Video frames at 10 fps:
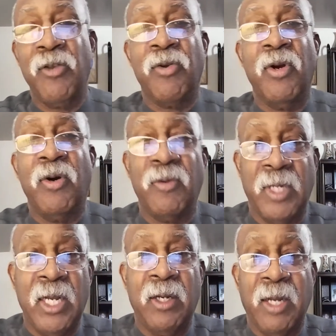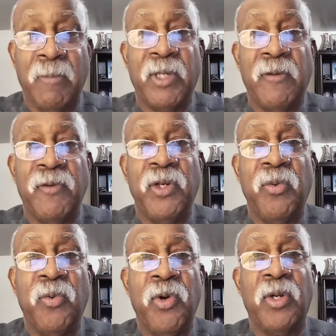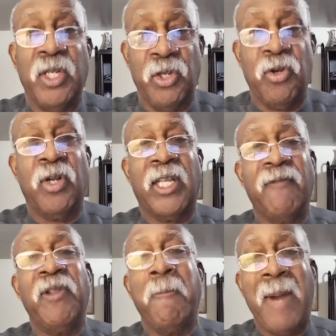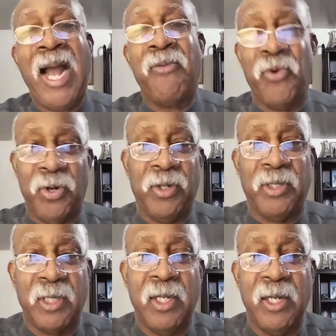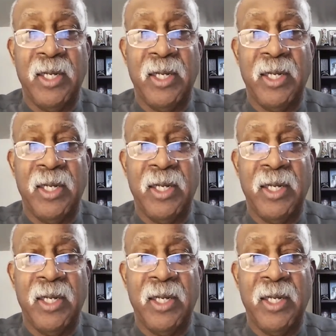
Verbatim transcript: You go now. I'm giving you the word. You're gonna give them my words.